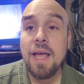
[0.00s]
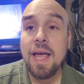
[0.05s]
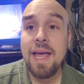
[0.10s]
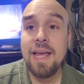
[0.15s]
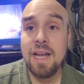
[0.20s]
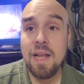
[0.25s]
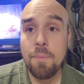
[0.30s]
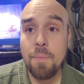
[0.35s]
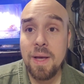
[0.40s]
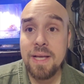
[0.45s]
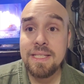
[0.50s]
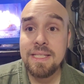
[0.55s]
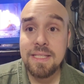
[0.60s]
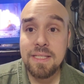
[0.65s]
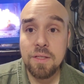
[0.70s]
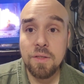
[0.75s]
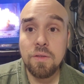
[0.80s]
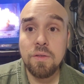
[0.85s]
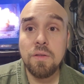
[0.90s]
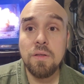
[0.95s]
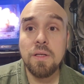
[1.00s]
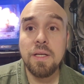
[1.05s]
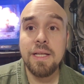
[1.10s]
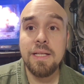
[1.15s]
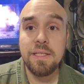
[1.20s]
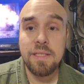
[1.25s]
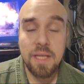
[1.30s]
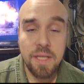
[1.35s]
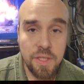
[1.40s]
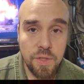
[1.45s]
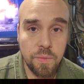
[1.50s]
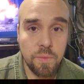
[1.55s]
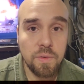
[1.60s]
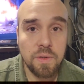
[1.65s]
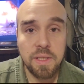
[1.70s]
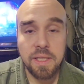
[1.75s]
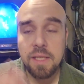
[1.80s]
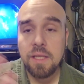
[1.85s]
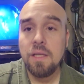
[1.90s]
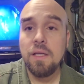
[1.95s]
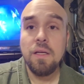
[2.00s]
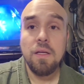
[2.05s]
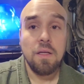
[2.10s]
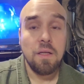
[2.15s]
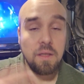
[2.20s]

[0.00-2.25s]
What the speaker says: And am I still continually